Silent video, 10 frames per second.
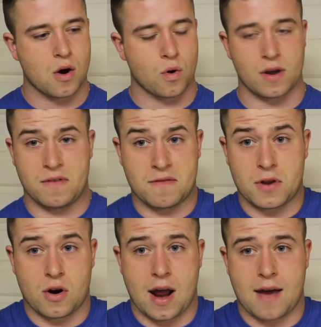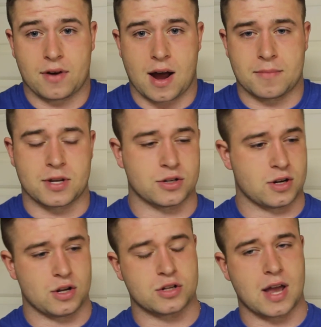Or even if you don't have a
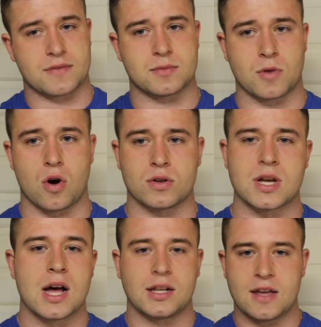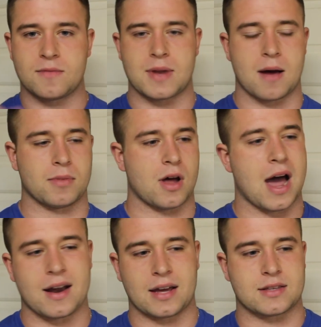competition, you just have some goals, leave them down below.
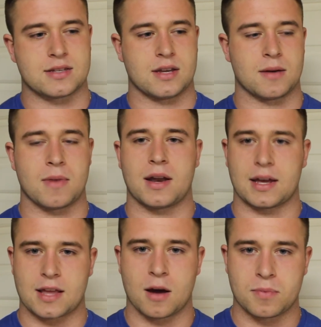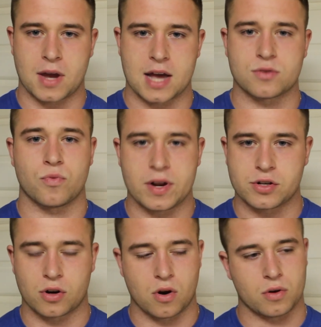I'd like to see them. I'd like to help you guys
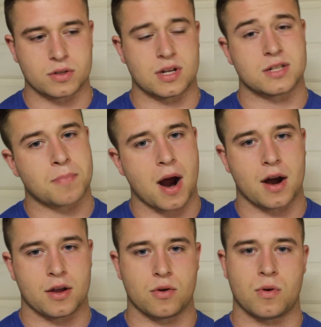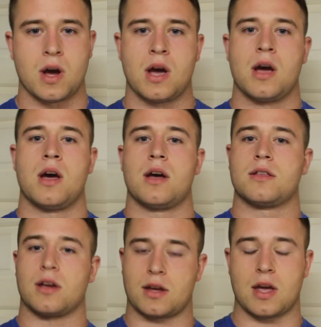reach your goals and inspire you
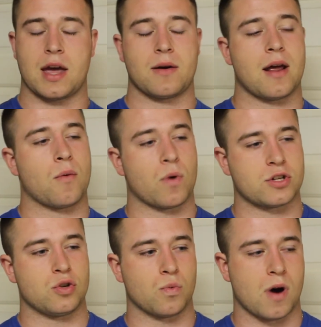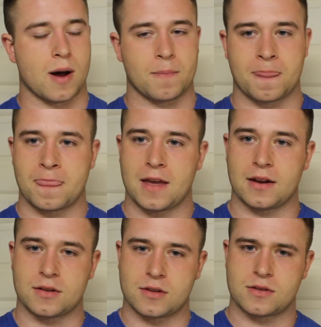to get what you want
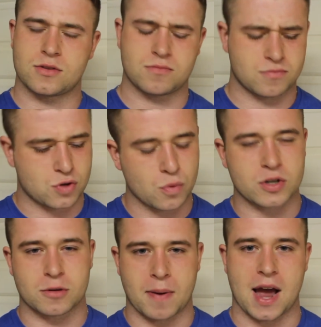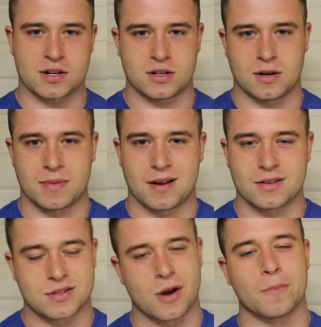and do what you're passionate
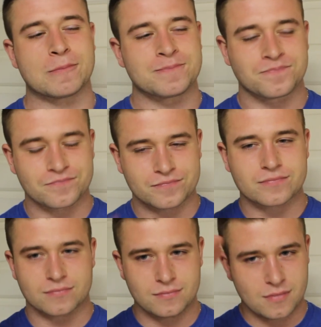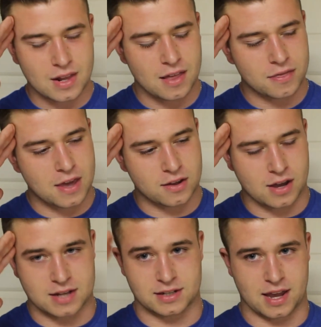about. So thank
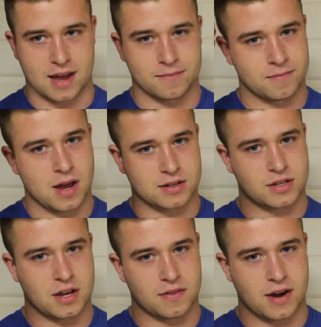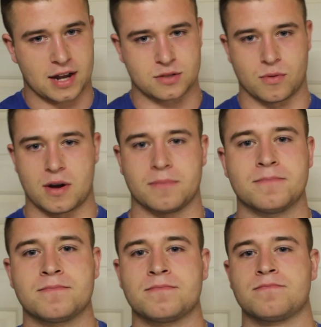you guys again. I'll see you in the next one.
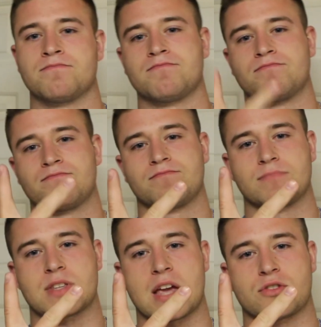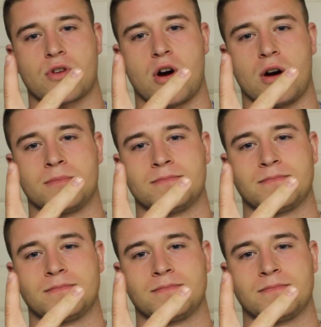Stay strong.